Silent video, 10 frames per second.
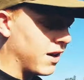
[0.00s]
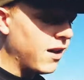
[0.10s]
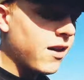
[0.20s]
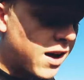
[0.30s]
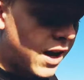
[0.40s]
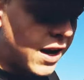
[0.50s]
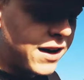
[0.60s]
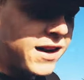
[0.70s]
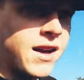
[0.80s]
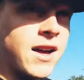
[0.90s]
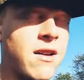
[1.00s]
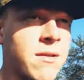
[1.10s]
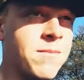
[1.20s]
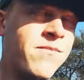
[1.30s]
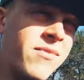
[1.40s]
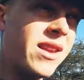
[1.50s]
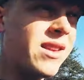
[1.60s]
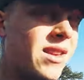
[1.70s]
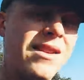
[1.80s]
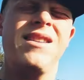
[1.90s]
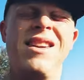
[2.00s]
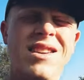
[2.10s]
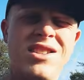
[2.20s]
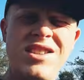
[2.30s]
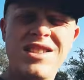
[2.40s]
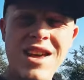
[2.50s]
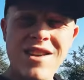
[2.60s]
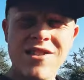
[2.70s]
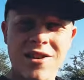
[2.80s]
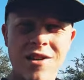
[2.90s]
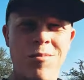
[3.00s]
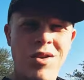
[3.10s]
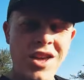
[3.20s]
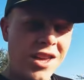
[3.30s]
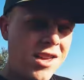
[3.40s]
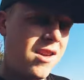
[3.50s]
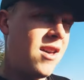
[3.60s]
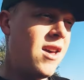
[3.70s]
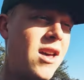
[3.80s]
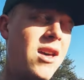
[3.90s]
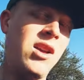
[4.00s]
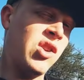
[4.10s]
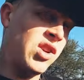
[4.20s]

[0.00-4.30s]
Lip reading: here, and let's just say it's gonna be a